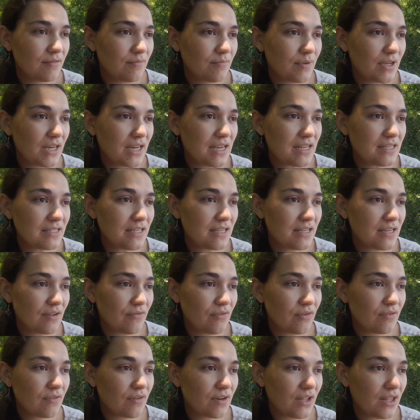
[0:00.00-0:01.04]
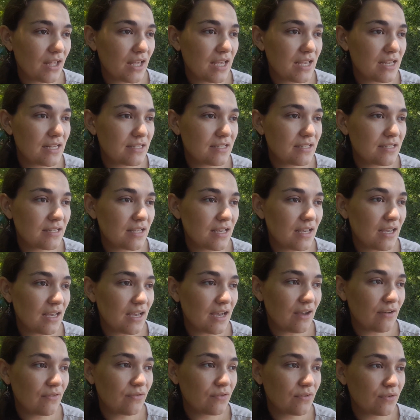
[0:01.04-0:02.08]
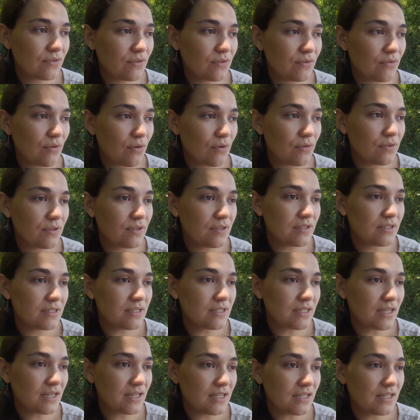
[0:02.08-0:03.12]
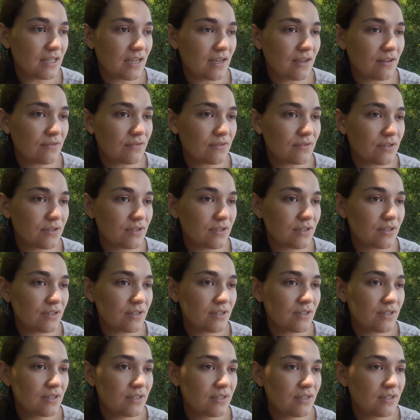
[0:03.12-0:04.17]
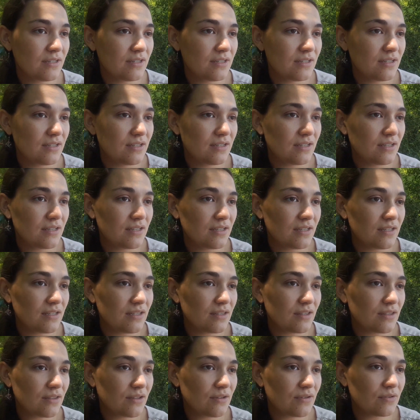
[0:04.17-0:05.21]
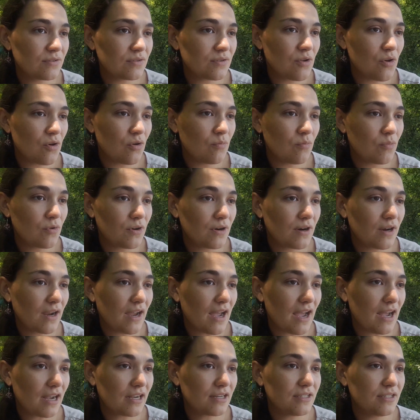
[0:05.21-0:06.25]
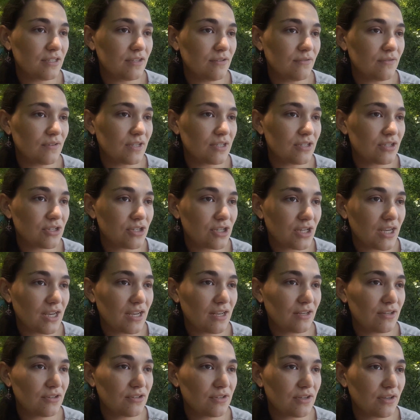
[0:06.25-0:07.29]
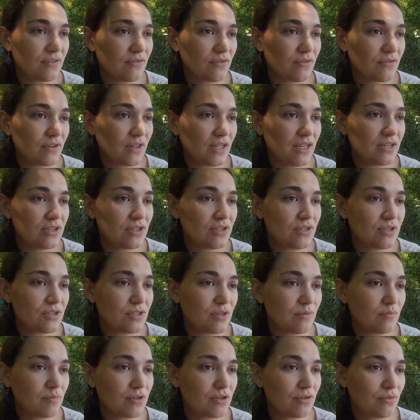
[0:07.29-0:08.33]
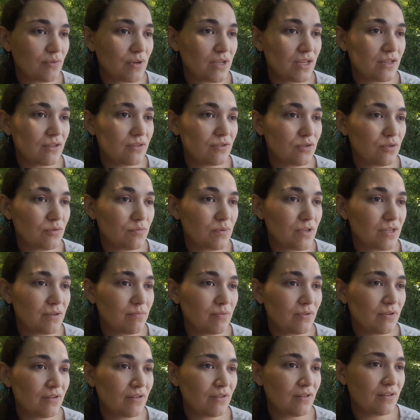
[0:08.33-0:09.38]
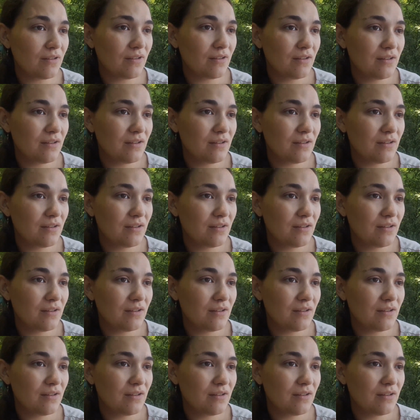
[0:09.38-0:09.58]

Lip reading: But I guess I never realized that after the growth is done, after there's no more active exchange of a relationship between two people,